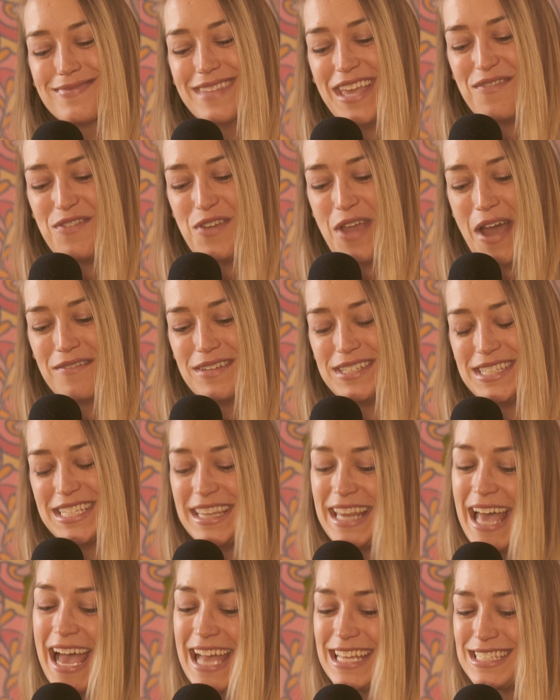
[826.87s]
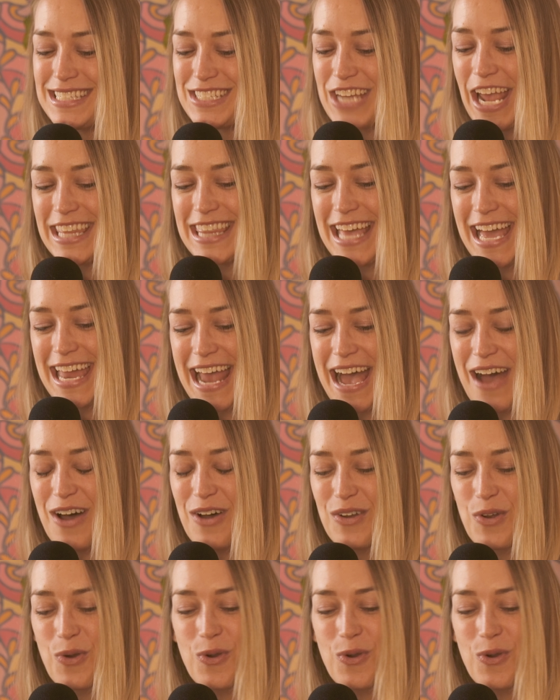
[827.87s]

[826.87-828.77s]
If you haven't done that, check that out.